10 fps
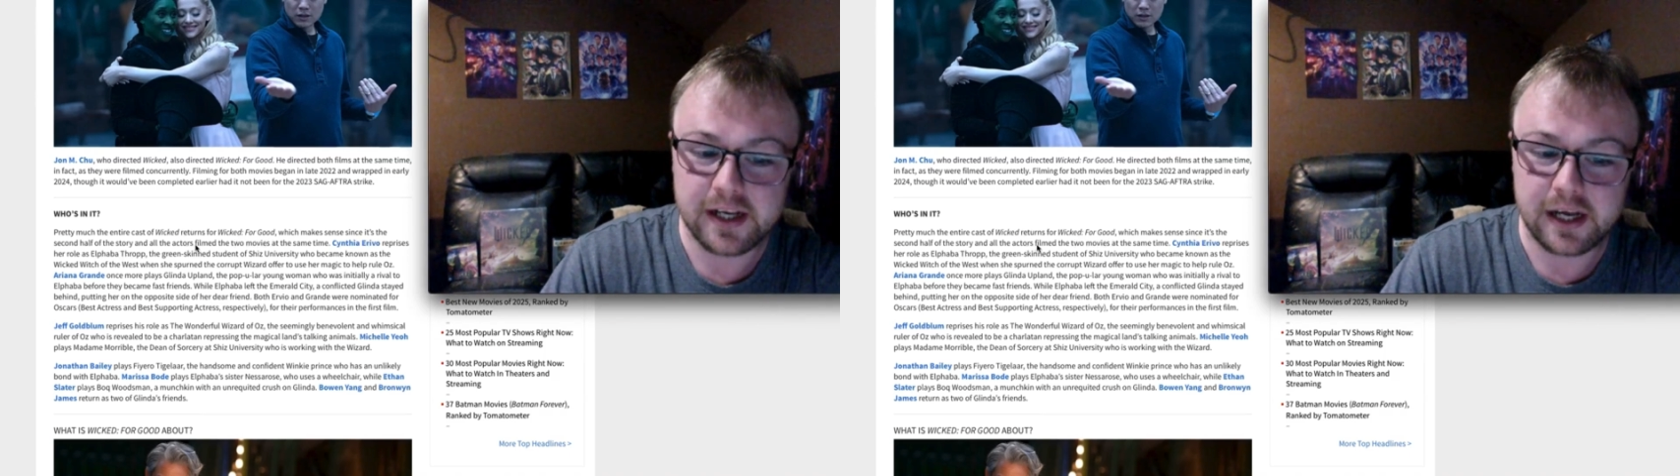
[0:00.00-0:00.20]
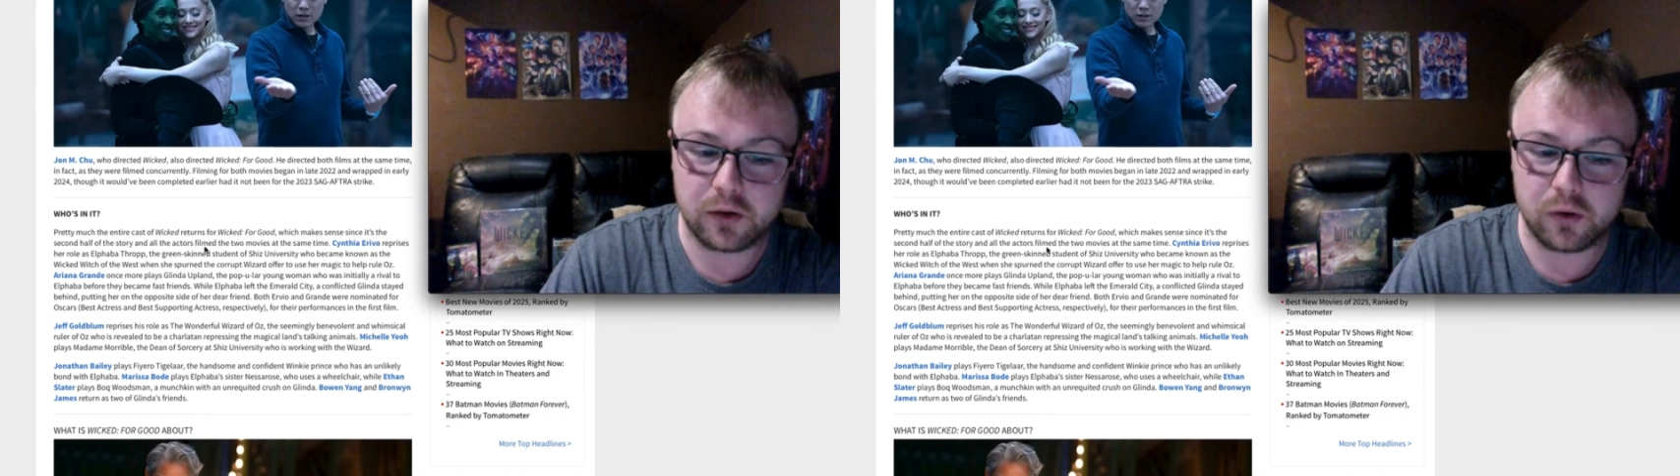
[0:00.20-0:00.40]

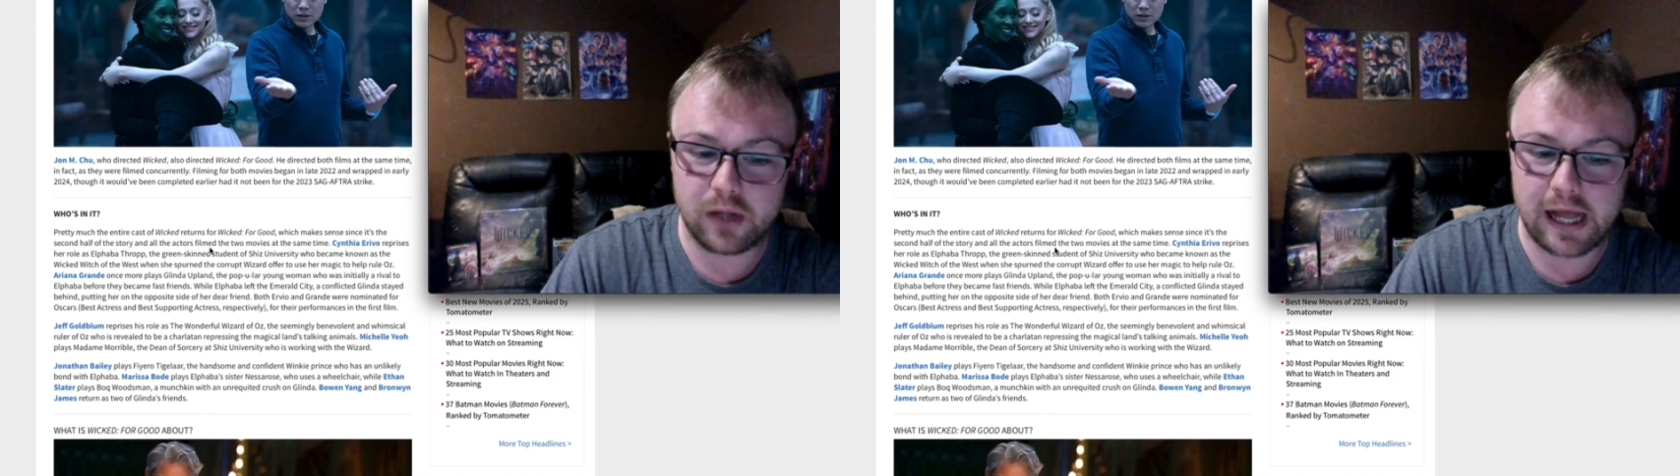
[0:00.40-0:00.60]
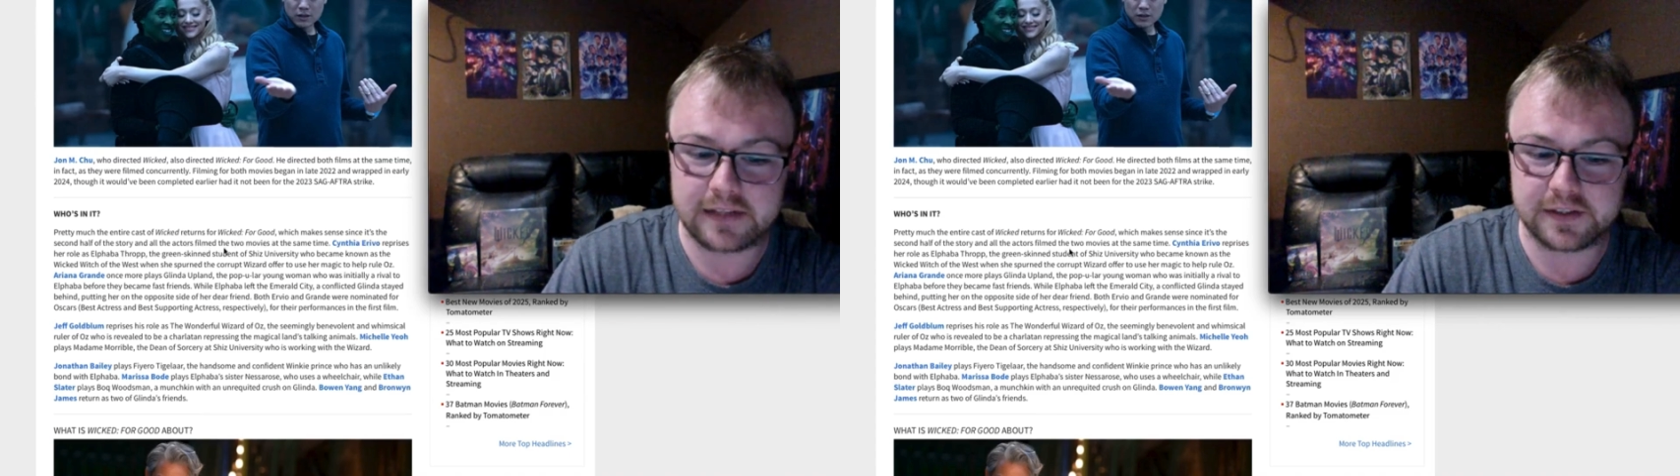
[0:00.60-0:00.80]
and all
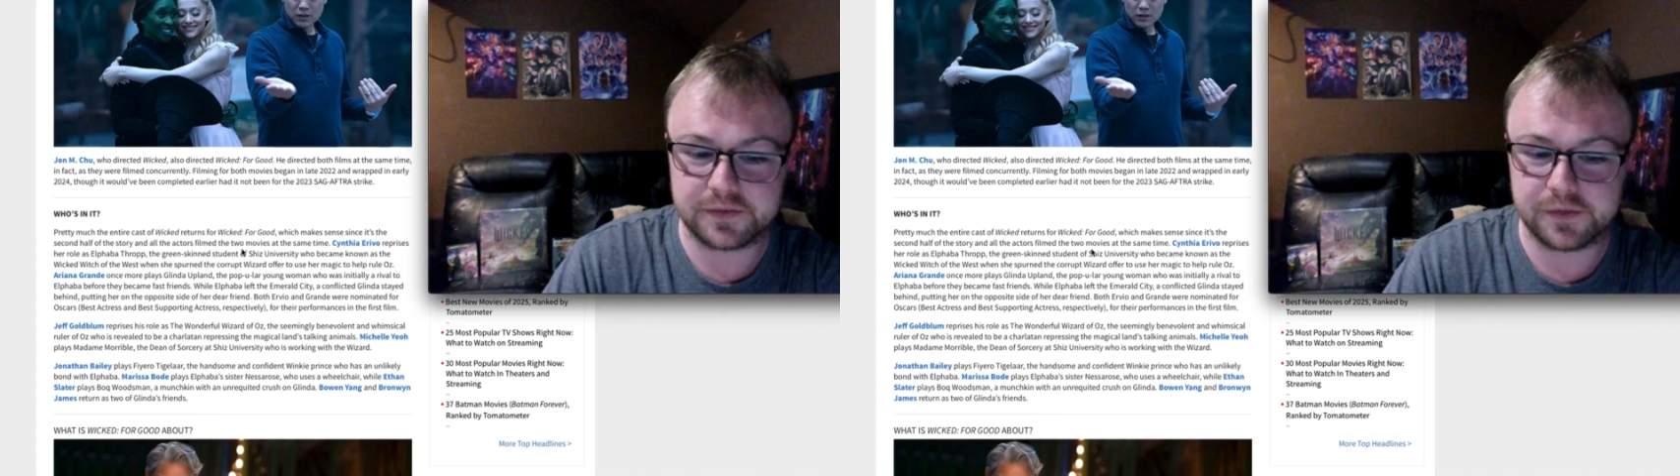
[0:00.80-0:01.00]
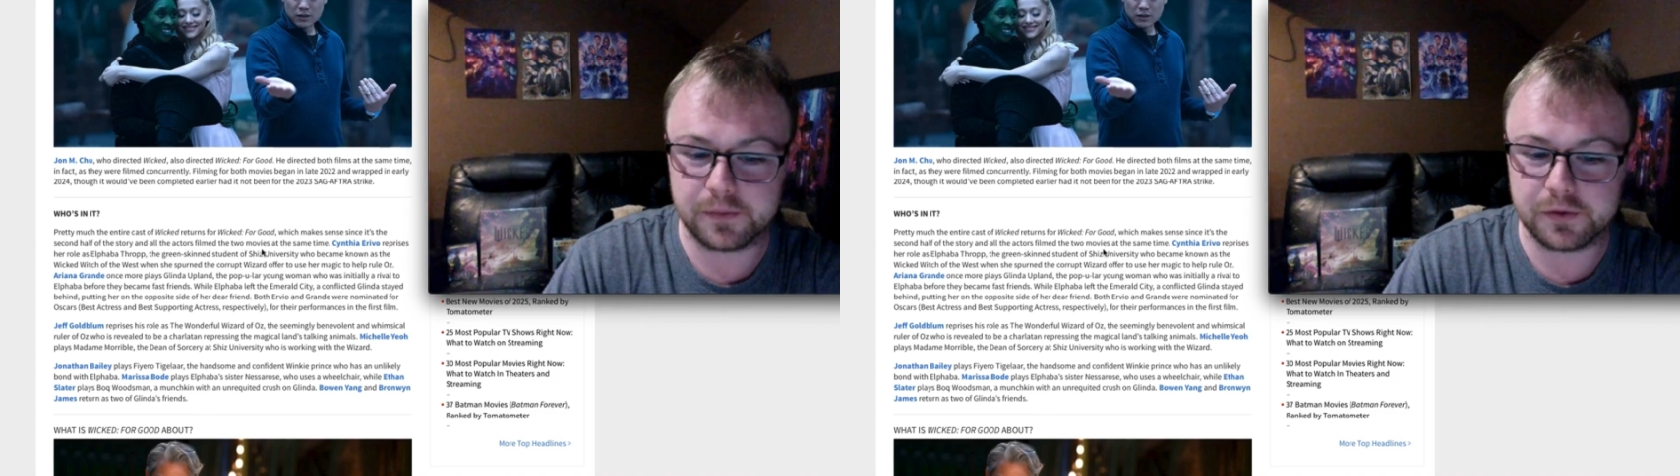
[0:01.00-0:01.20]
actors
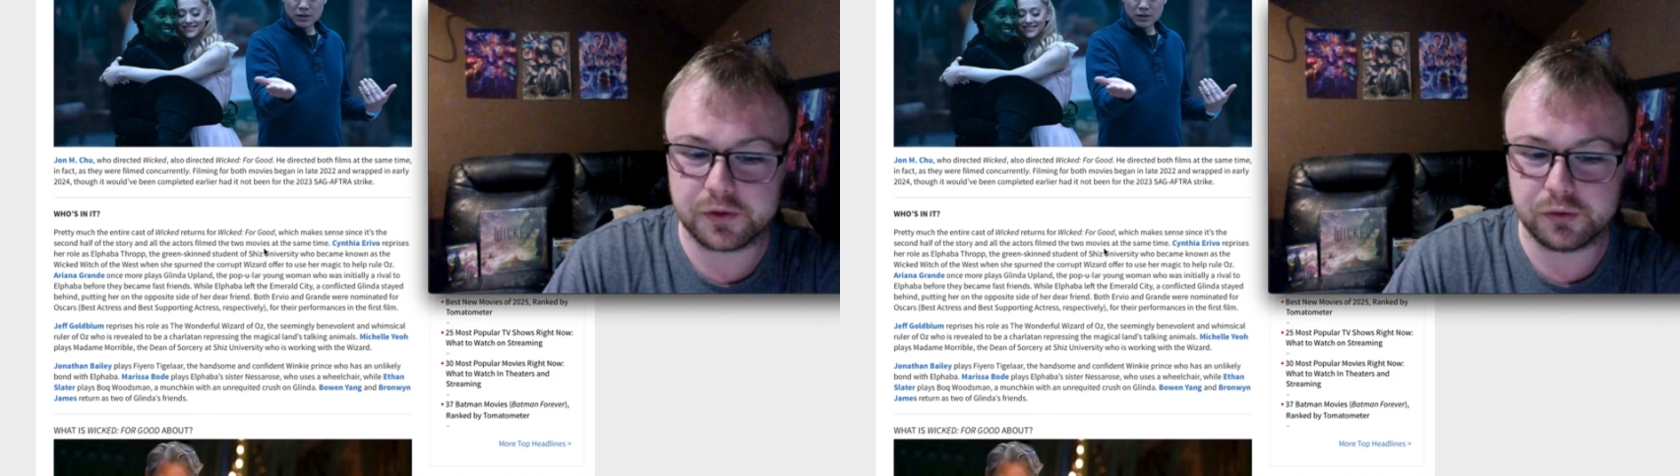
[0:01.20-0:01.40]
film the two